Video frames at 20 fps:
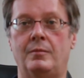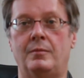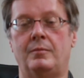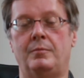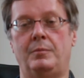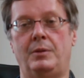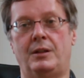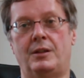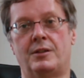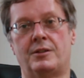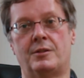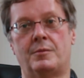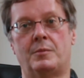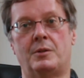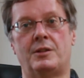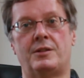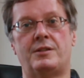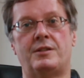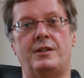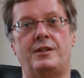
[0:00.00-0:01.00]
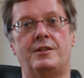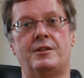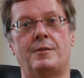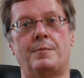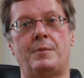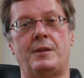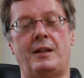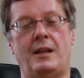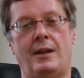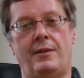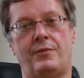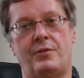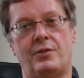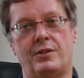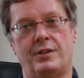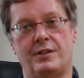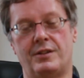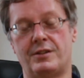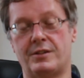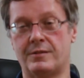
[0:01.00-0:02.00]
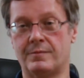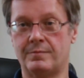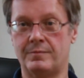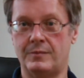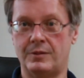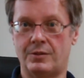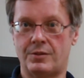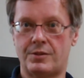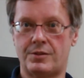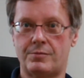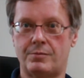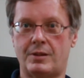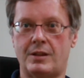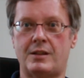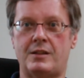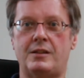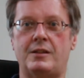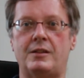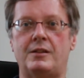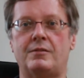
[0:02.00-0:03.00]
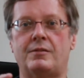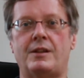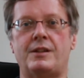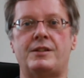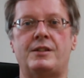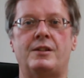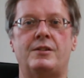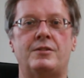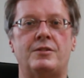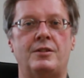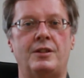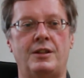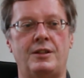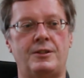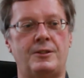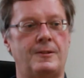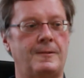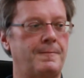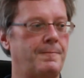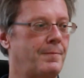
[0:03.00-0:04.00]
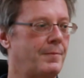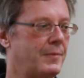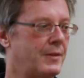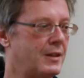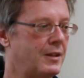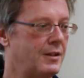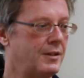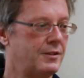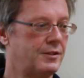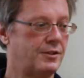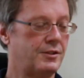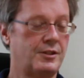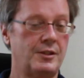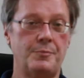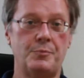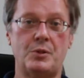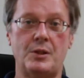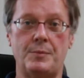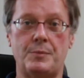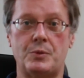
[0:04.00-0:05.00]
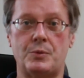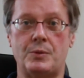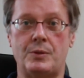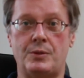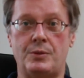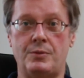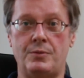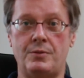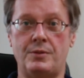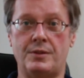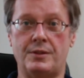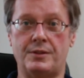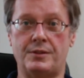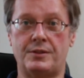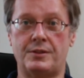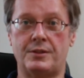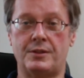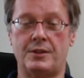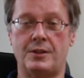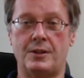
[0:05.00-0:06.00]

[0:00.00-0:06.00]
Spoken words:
because I'm going to say something after this. Notice what I did? Rising intonation. So sometimes we do this.